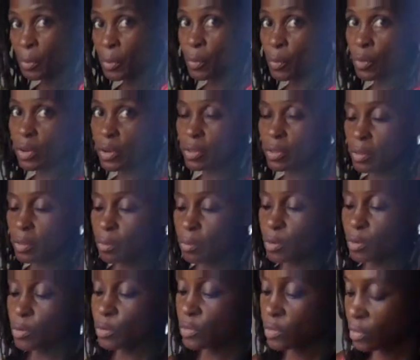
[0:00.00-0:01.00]
But one of the
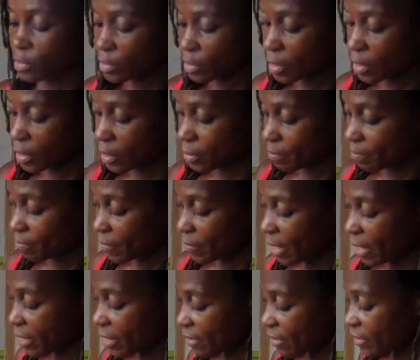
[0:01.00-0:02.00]
most, um,
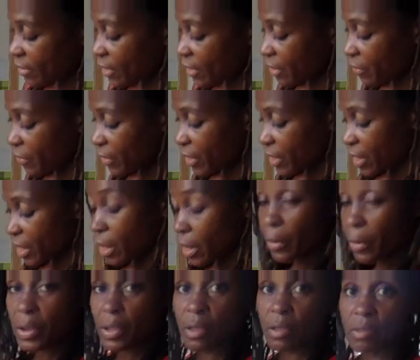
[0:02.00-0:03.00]
I think, significant
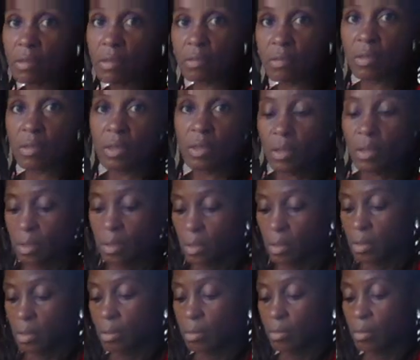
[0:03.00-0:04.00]
areas
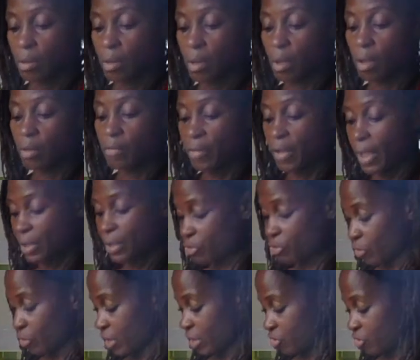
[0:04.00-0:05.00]
of
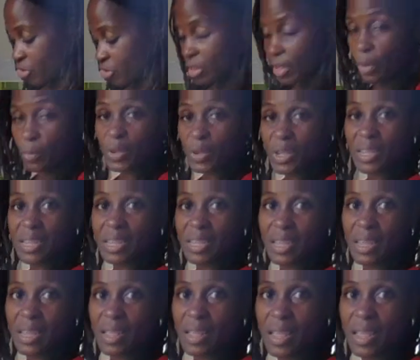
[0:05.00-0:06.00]
hydration that we can
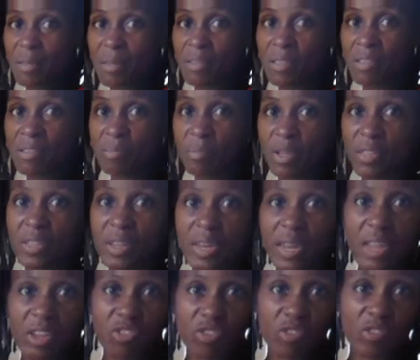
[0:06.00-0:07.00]
get is, is Mother
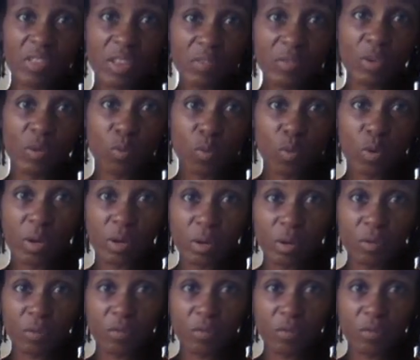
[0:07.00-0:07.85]
Nature's living water